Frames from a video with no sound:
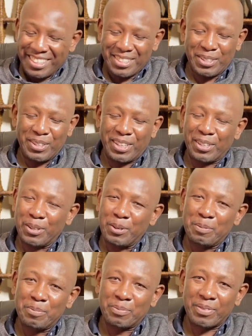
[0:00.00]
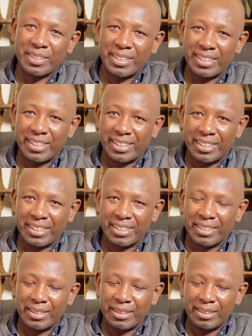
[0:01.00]
so I got home.
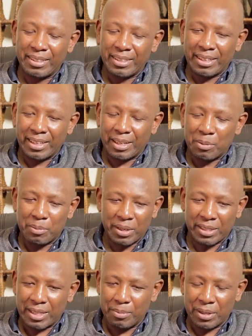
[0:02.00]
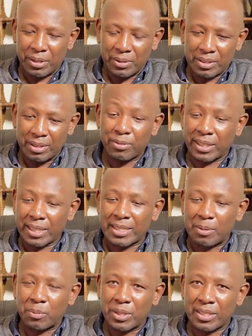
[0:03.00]
Uh, I remember coming out. In fact, at
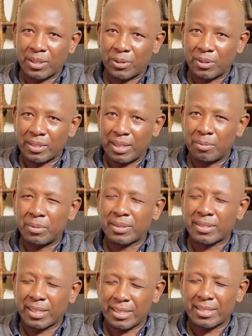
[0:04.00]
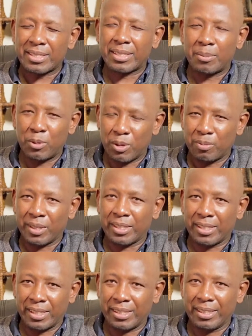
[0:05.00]
some point I thought, I'm in such trouble with my
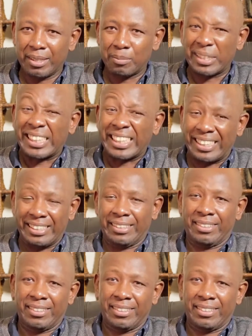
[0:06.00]
dad. Eh? I'm dead.